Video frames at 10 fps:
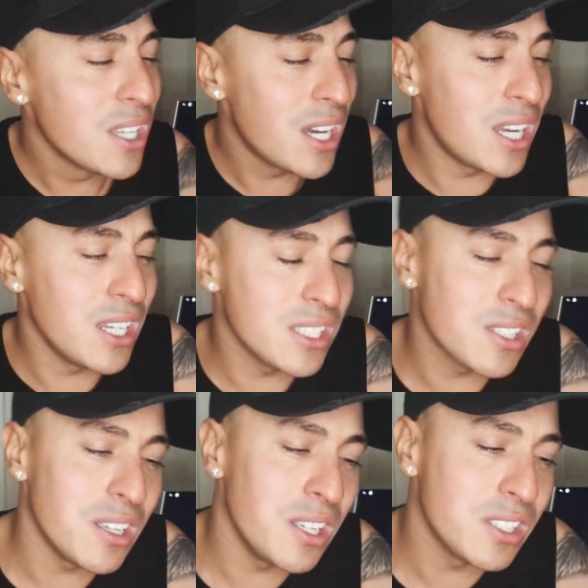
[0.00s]
and it's
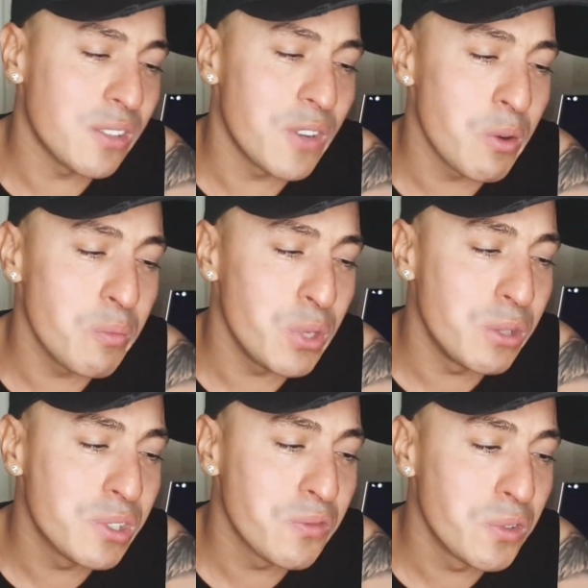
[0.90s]
it's a very
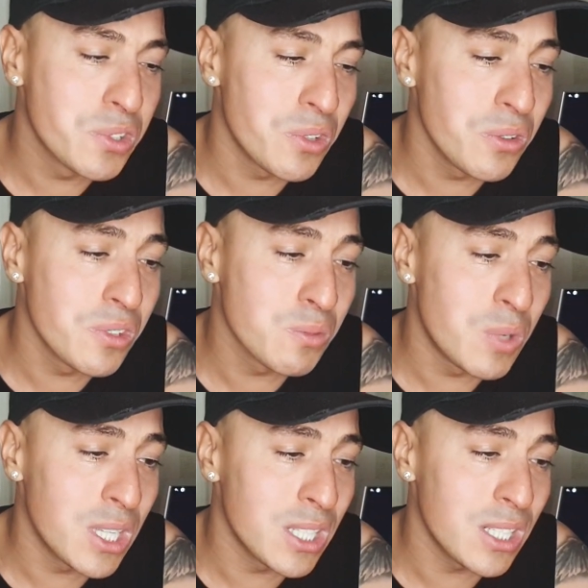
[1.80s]
beautiful song as
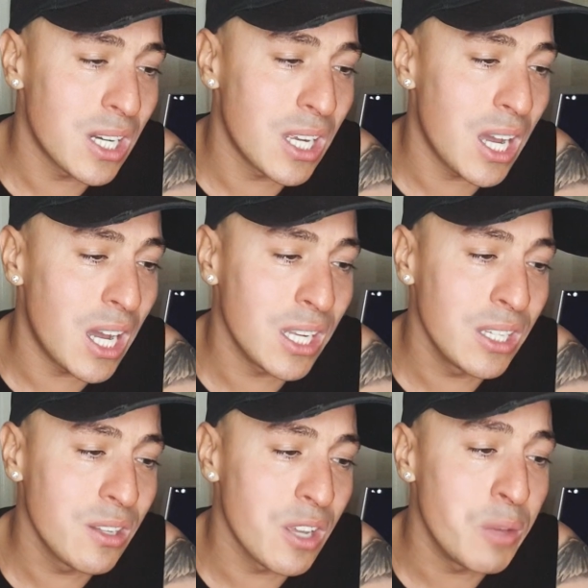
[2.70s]
well and
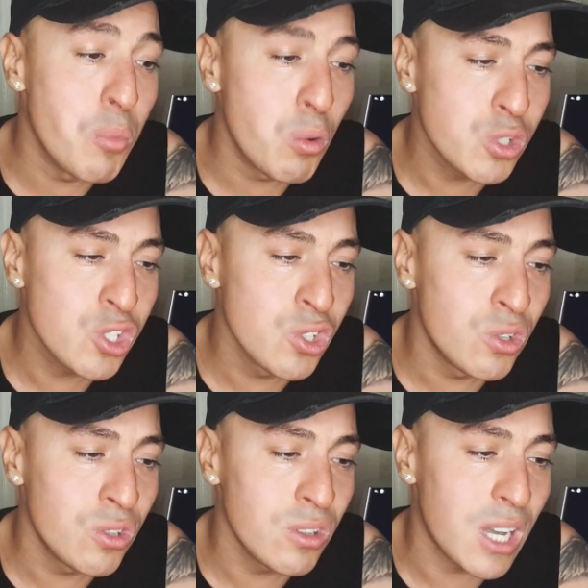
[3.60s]
and
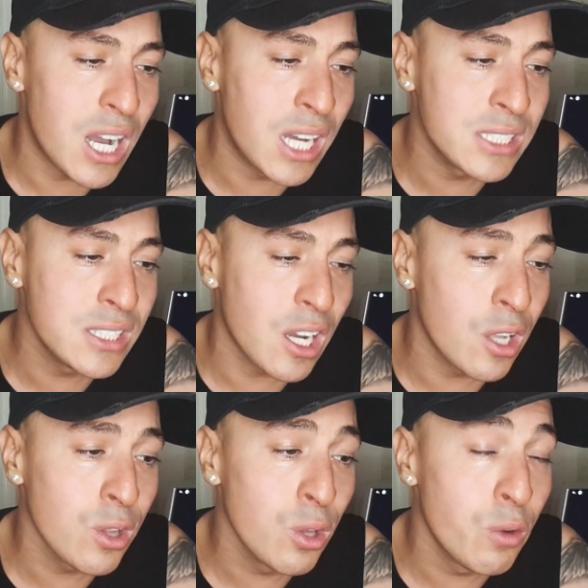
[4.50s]
emotional and I
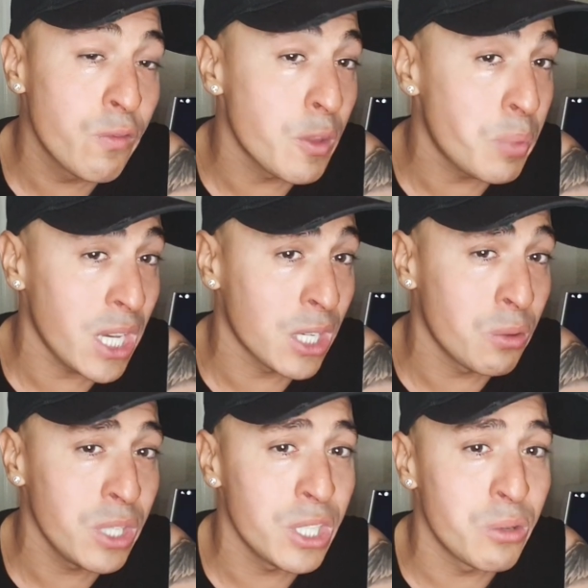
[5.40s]
love the
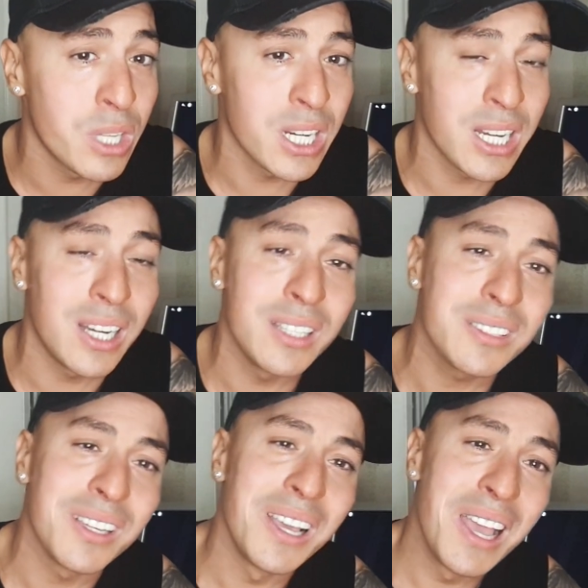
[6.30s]
piano you know that
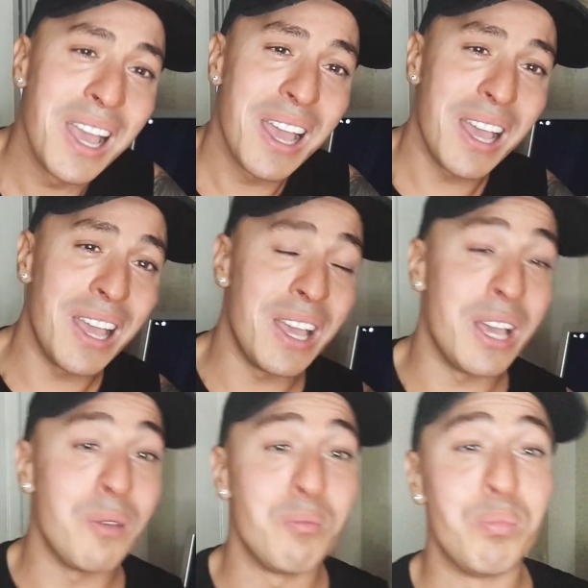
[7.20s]
guys
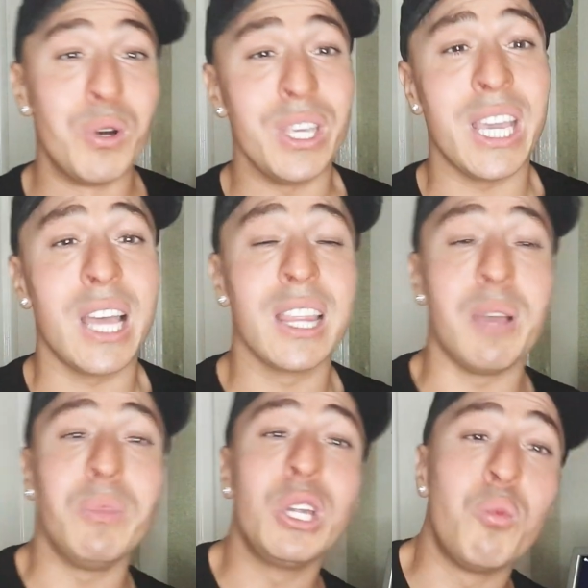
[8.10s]
um but yeah
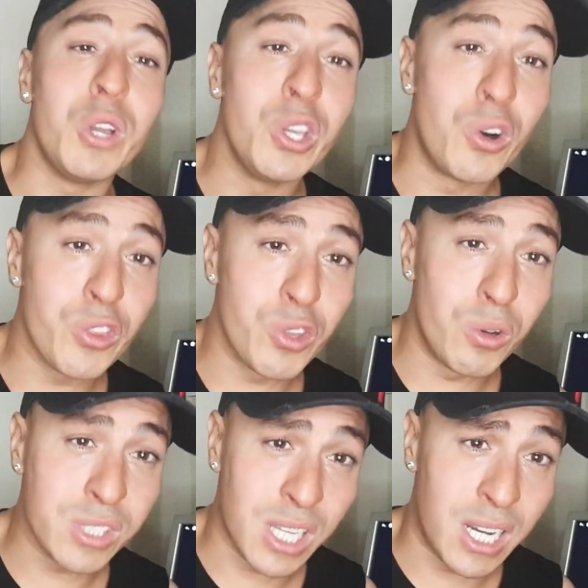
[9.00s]
let me know what your
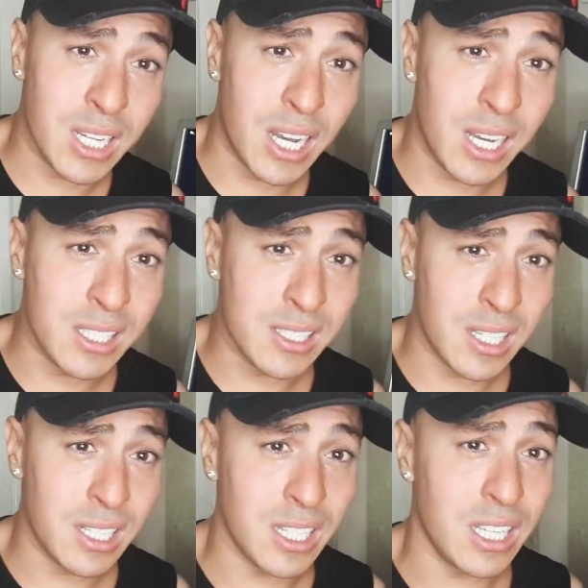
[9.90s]
thoughts are guys
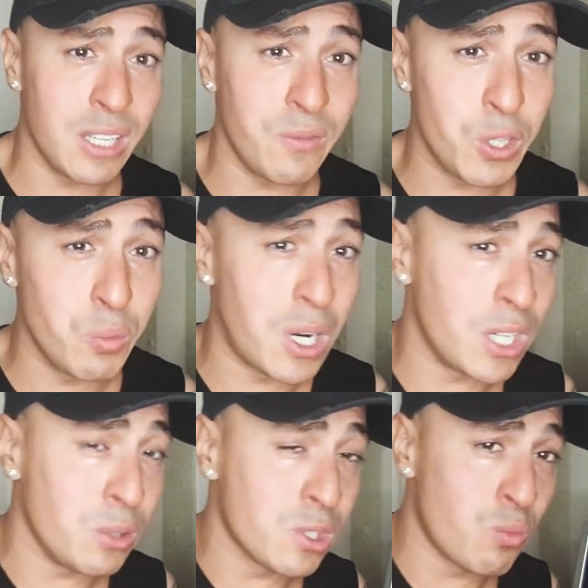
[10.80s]
and if you are
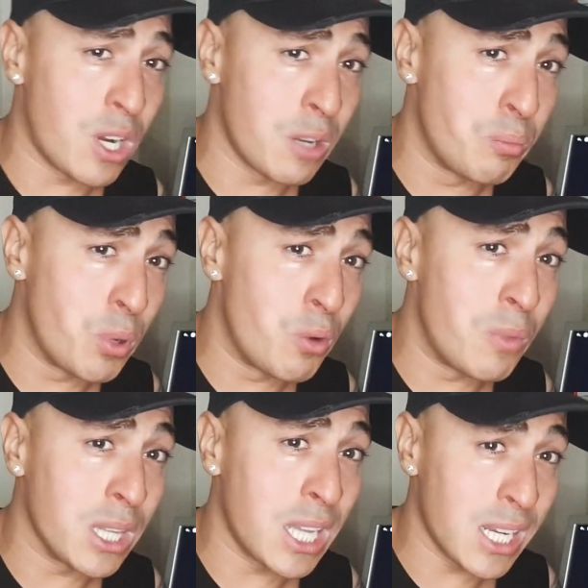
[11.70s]
new to Rag and Bone
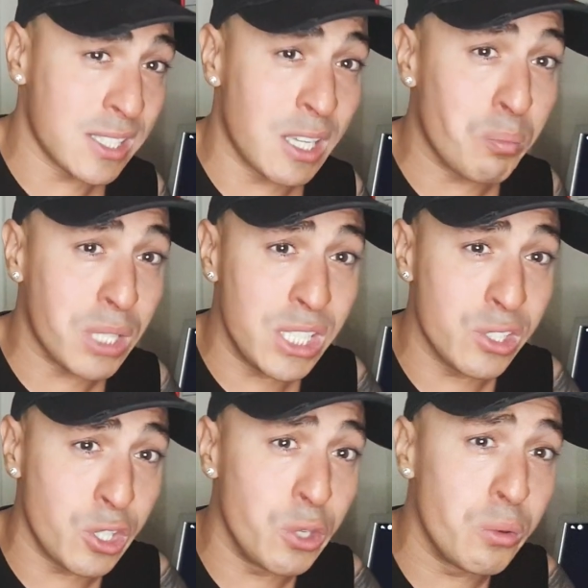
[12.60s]
Man like I said please
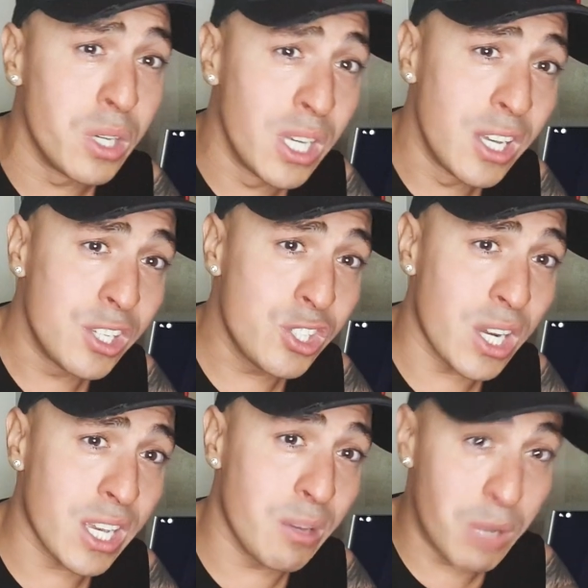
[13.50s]
do
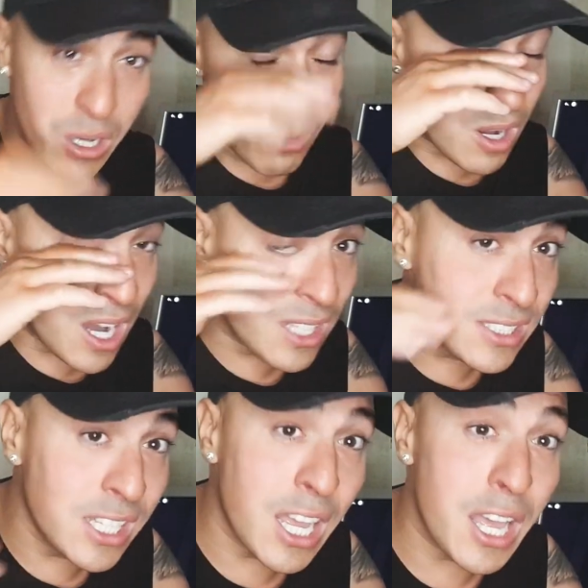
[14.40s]
check him out
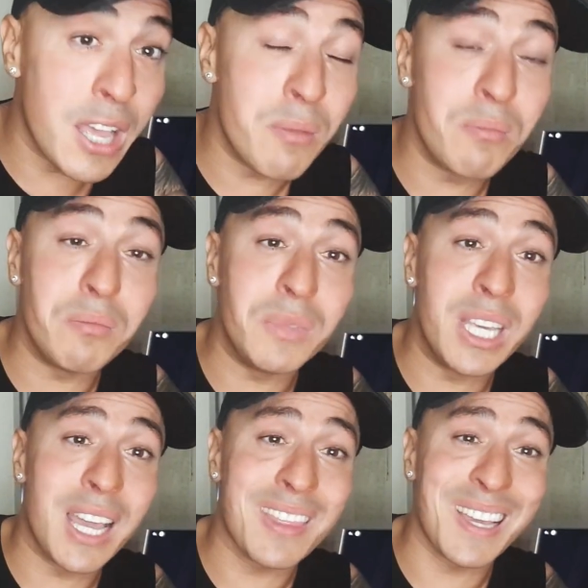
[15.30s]
and um
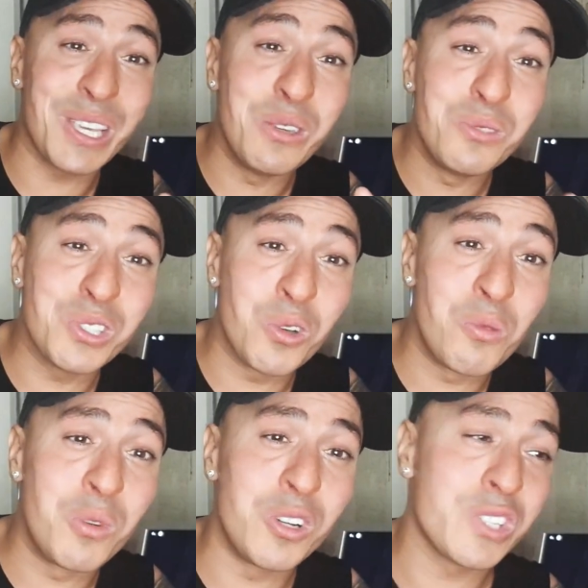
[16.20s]
yeah thank you so
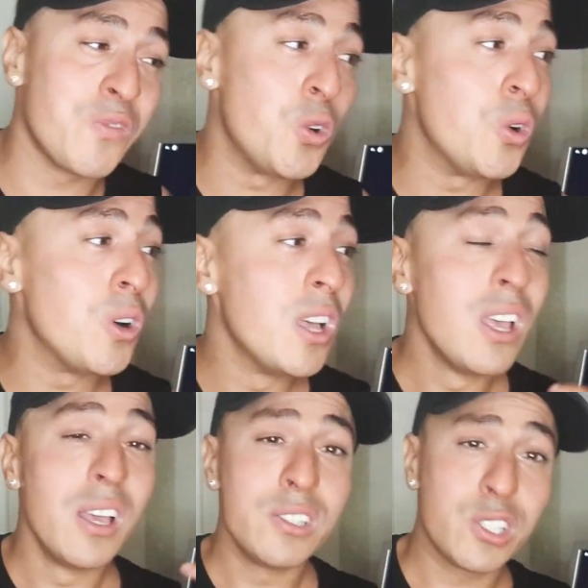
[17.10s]
much for
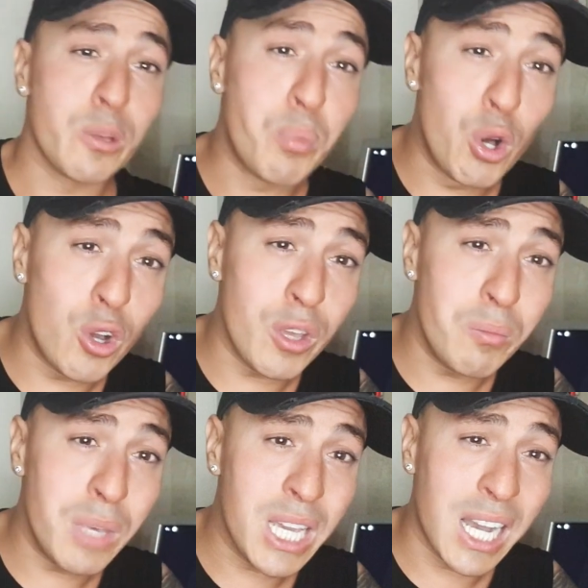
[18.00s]

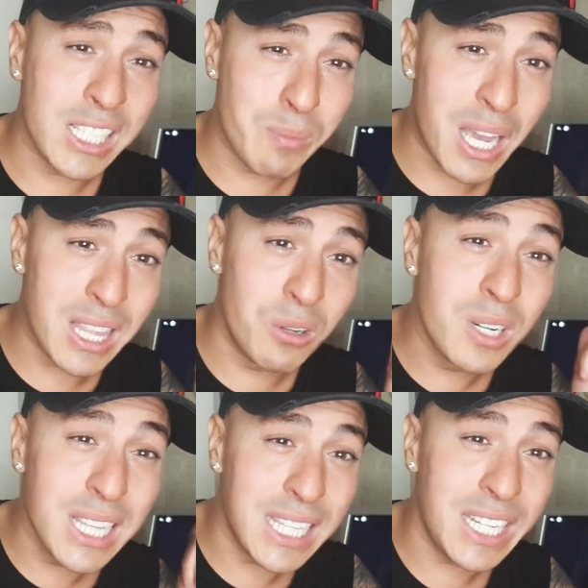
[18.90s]
supporting me guys my little
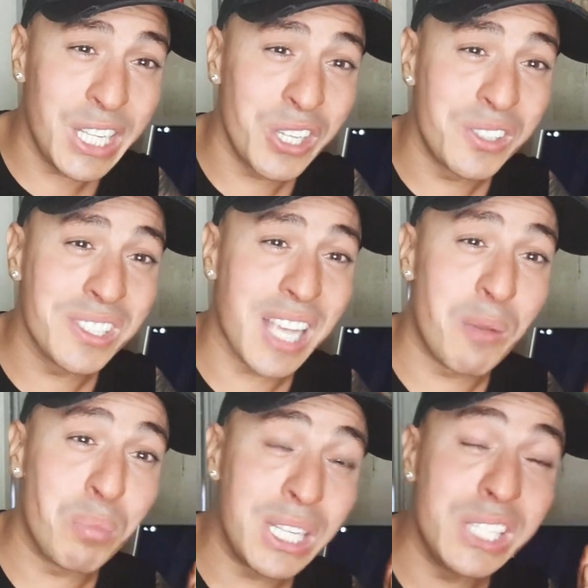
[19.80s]
Glynnians
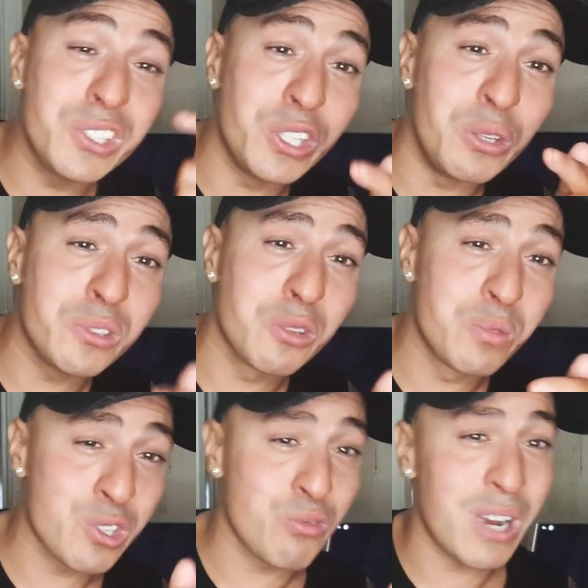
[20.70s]
and please do
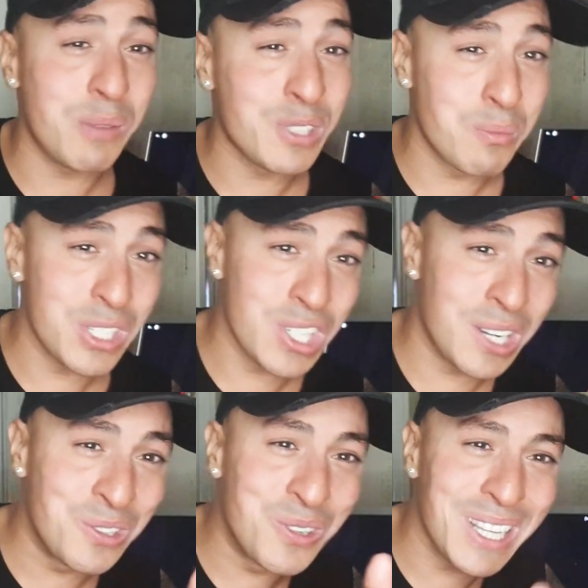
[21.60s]
subscribe to my
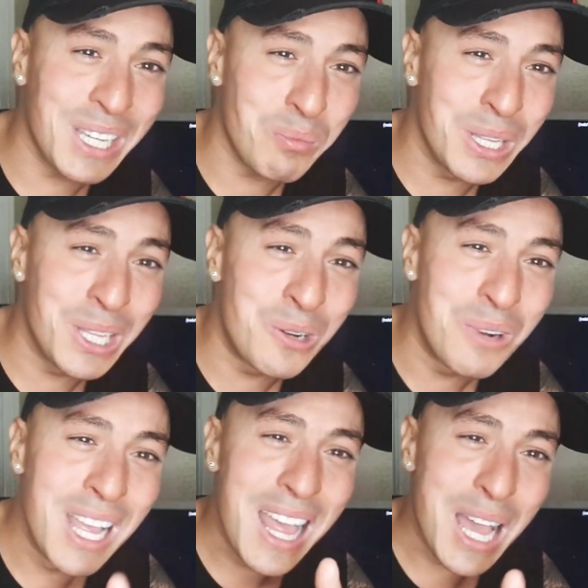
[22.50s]
channel click below
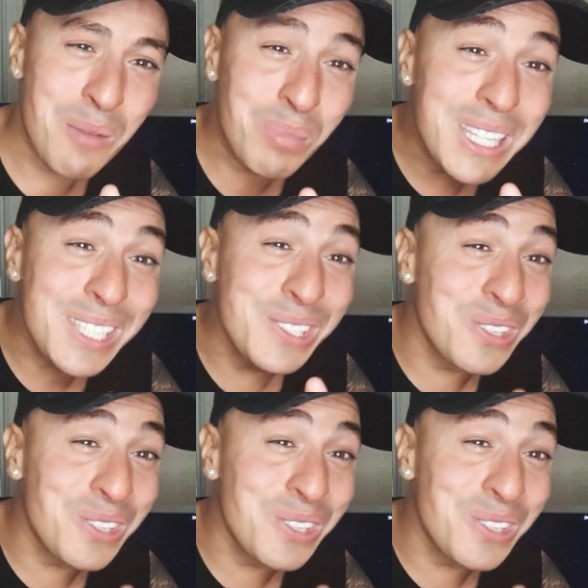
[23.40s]
and please